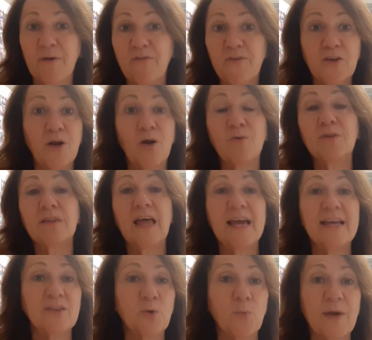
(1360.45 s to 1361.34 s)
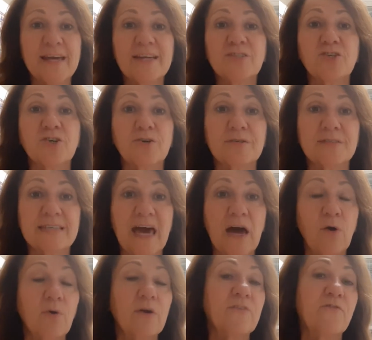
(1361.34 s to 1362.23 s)
If you don't like the way it turns
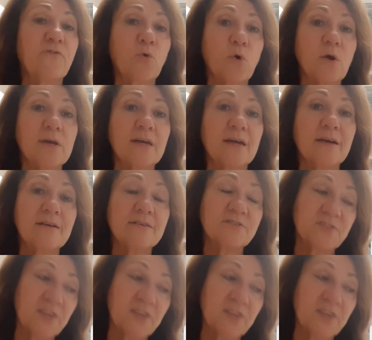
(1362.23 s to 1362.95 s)
out in 4 years,